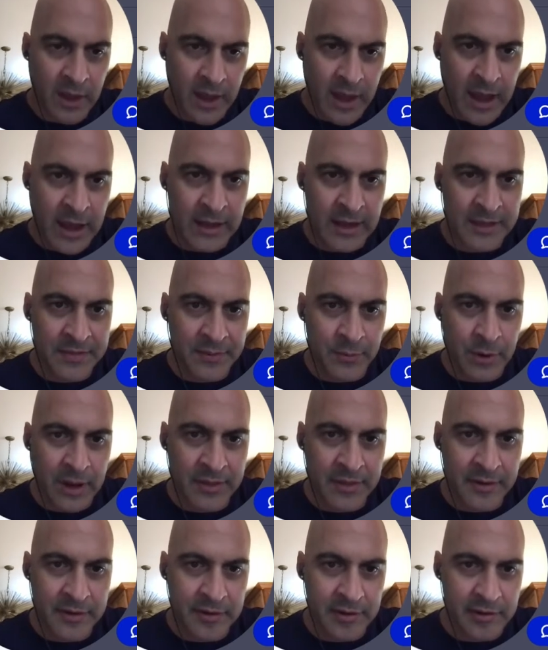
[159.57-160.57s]
I like the way
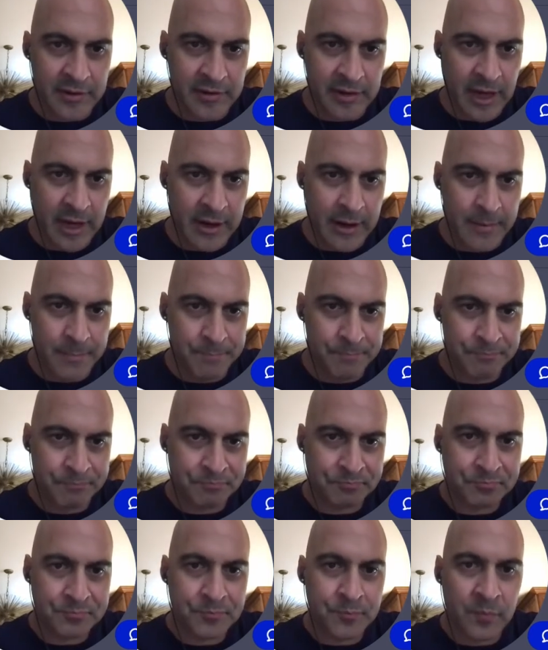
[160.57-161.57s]
this is set up
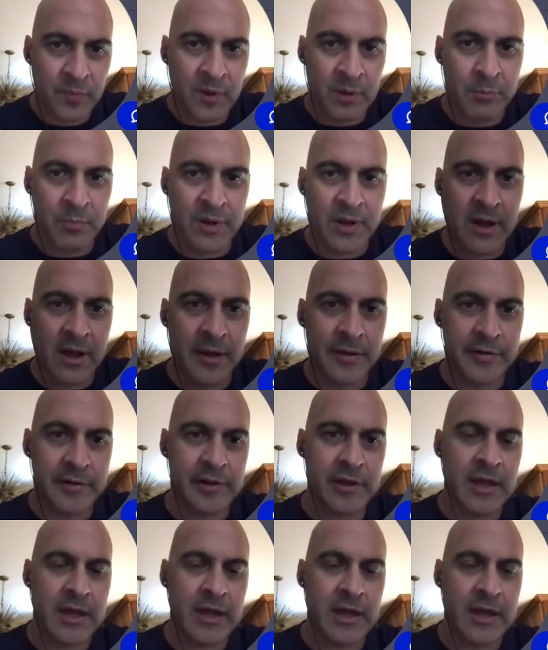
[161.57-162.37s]
because